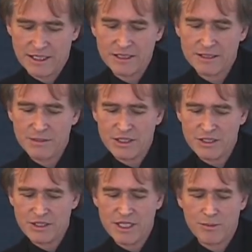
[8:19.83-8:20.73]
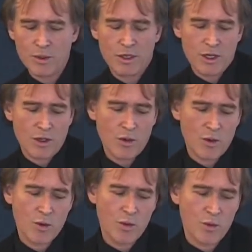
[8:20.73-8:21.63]
Let me just skip
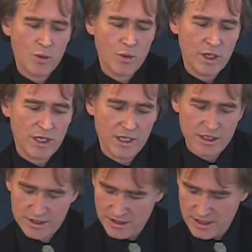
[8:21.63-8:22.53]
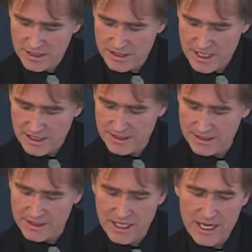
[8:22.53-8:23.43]
quickly on to this, and
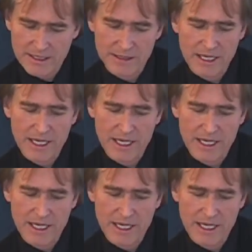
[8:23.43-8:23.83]
this is the end.